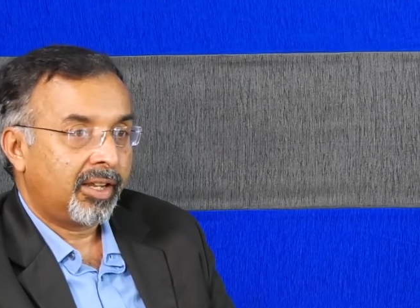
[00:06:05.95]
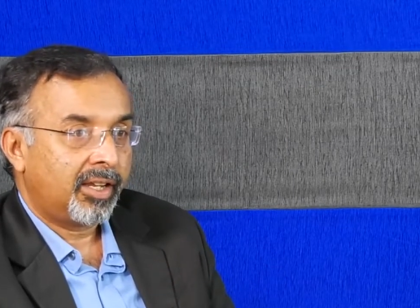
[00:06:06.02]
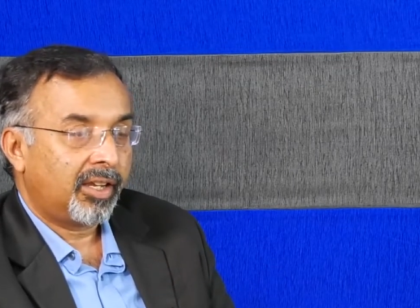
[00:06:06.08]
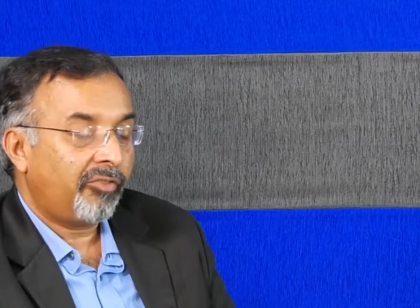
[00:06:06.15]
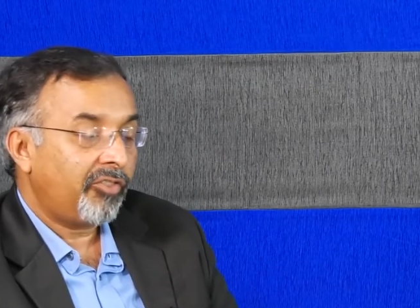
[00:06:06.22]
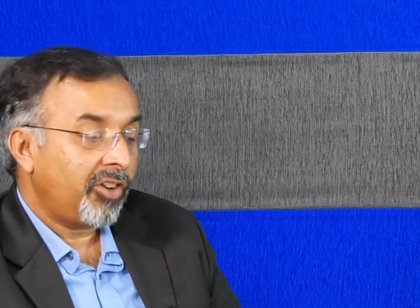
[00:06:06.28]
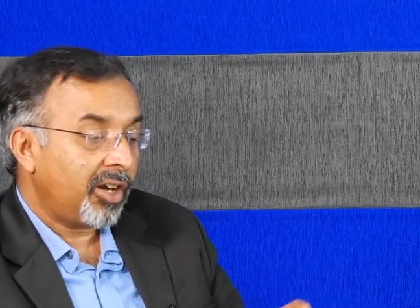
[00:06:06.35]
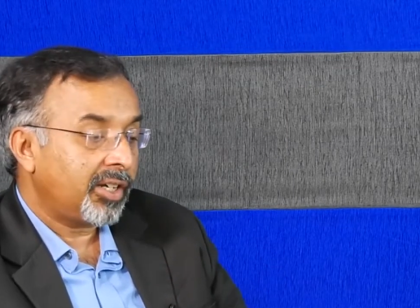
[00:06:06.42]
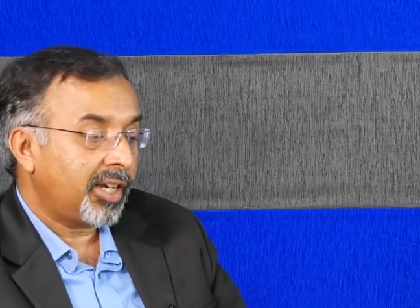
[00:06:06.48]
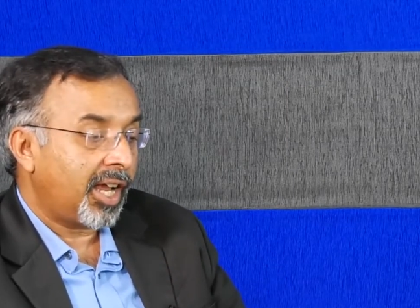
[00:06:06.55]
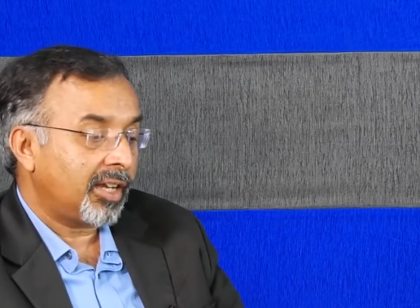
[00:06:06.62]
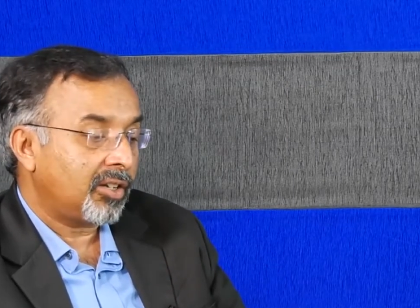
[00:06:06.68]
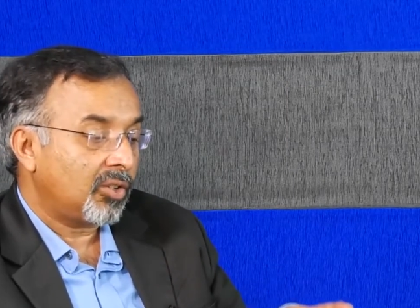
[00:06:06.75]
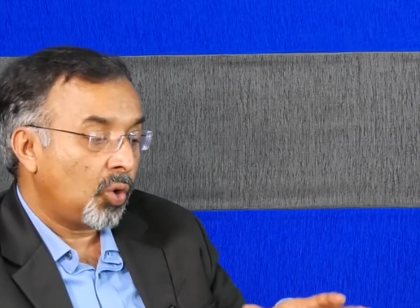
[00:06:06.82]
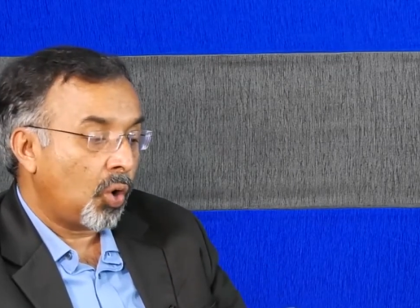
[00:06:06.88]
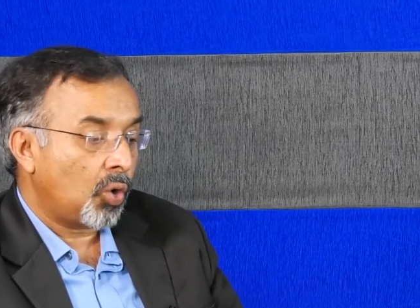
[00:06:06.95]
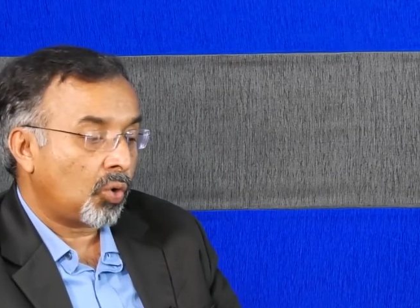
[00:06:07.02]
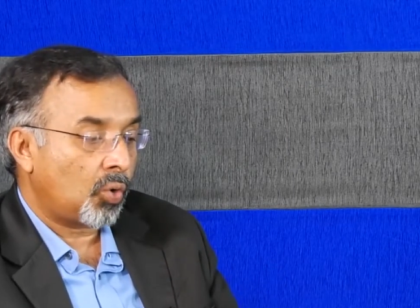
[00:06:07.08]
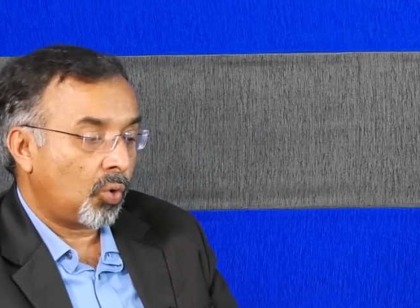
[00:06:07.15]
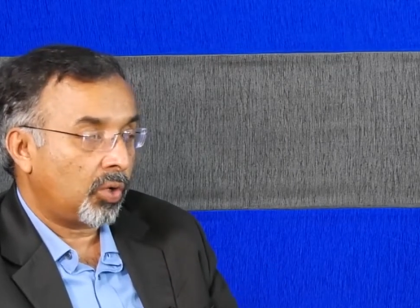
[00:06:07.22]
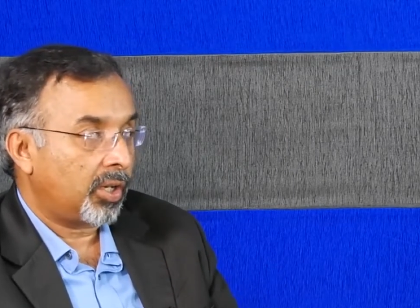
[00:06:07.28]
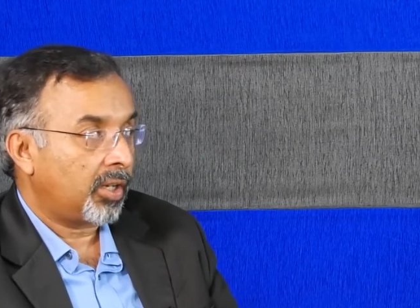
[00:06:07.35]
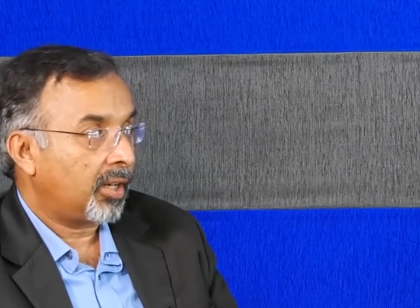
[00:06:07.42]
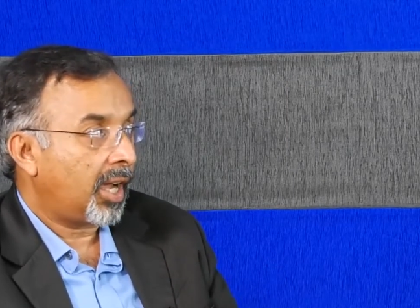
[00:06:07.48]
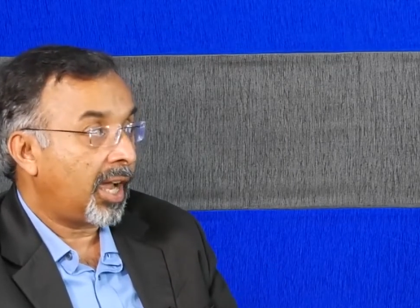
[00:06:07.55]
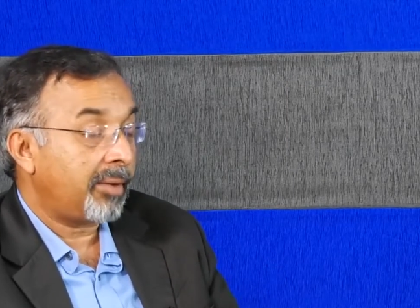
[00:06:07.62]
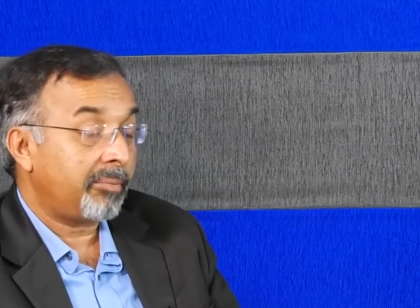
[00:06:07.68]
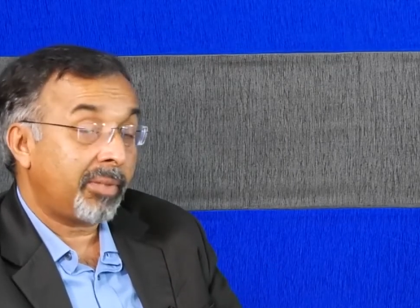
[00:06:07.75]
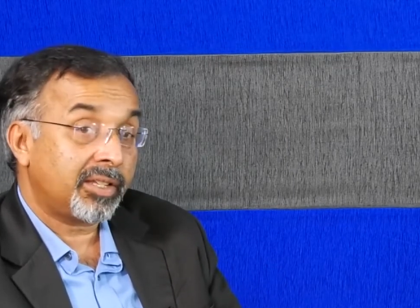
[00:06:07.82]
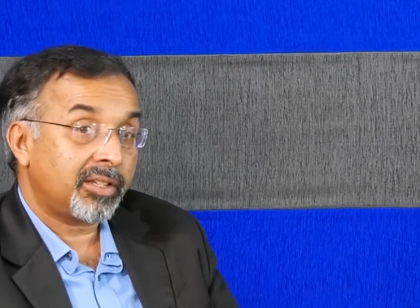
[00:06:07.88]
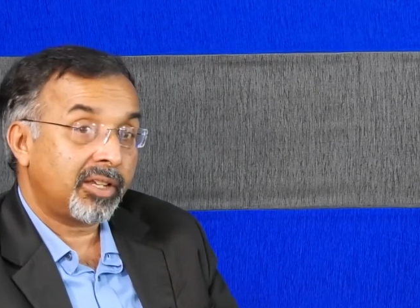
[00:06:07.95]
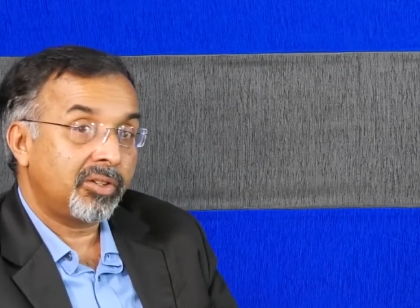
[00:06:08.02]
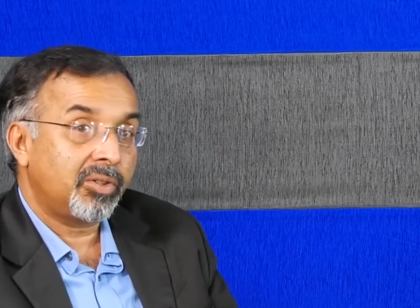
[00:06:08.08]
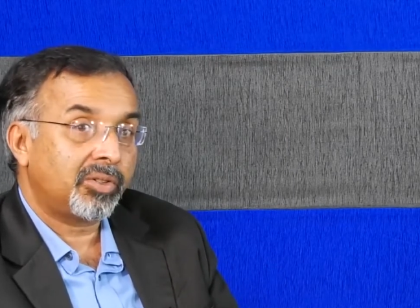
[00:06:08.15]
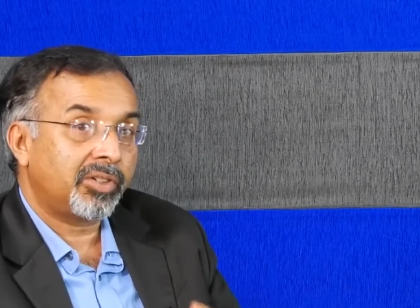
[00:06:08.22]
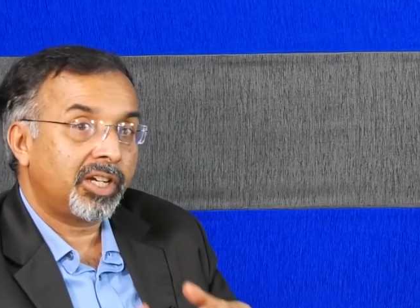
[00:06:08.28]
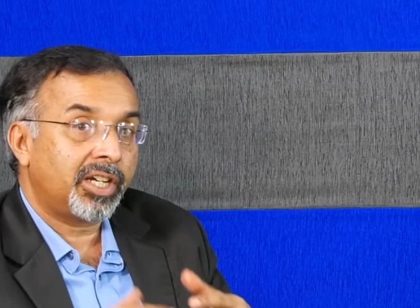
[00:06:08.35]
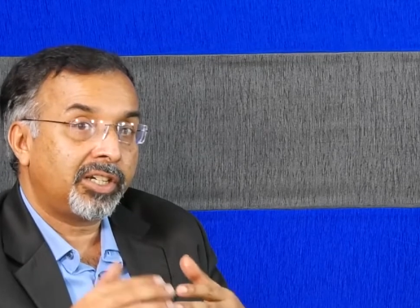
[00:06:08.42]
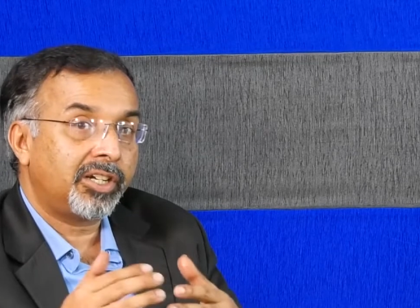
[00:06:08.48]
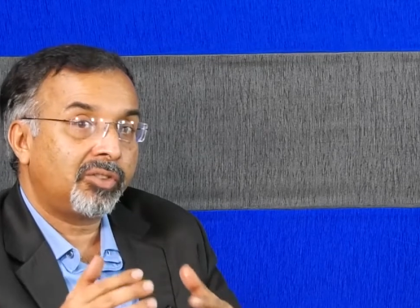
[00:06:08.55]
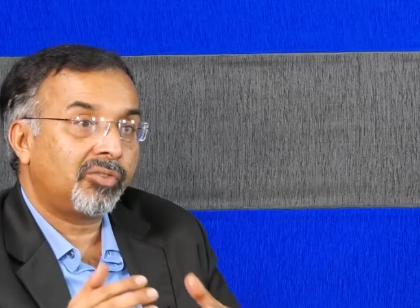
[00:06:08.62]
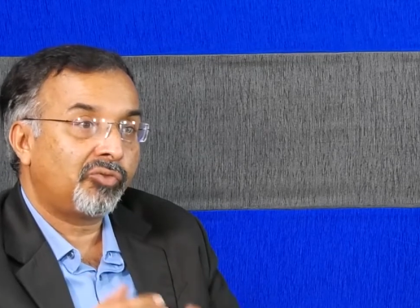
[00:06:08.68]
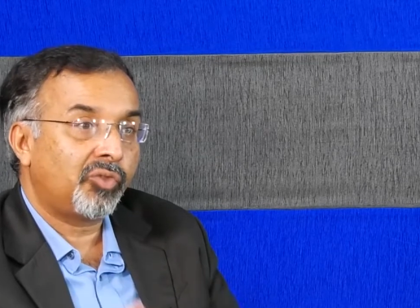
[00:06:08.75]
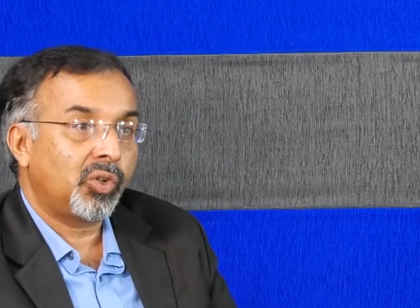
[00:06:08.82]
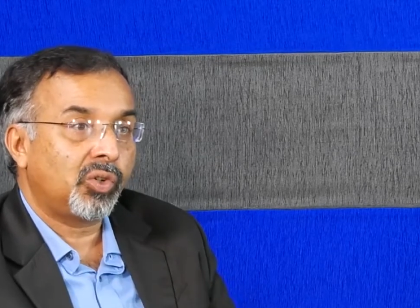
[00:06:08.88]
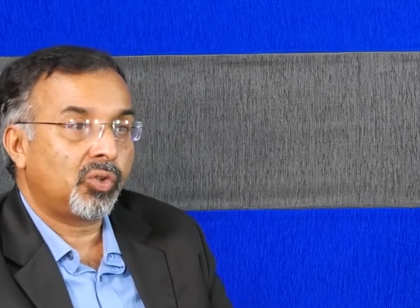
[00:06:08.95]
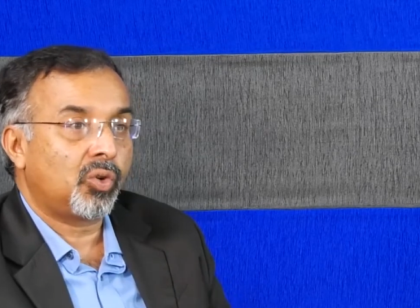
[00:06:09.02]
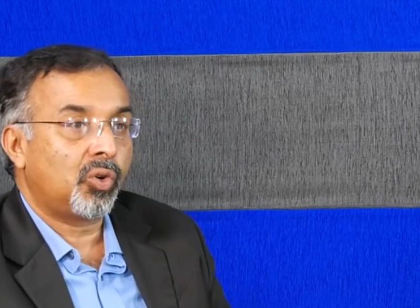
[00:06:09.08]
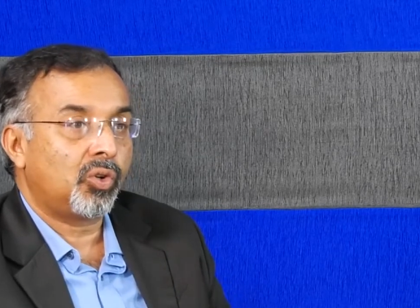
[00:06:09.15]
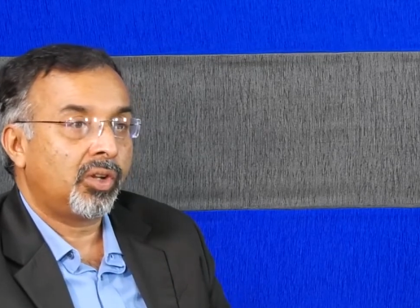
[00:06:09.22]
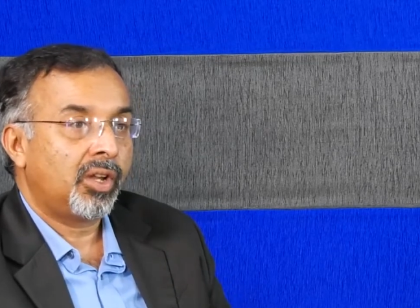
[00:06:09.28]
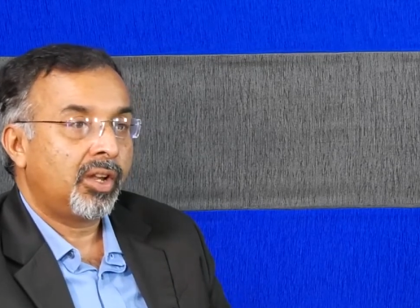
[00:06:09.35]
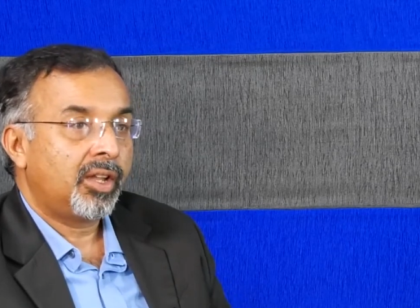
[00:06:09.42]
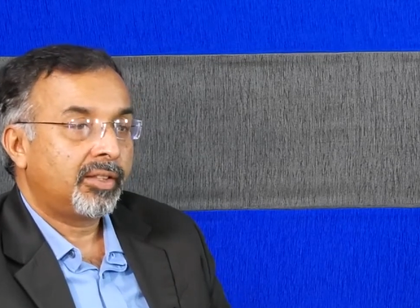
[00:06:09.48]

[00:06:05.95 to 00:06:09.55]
if you are done low code, I'm asking you to get into full code.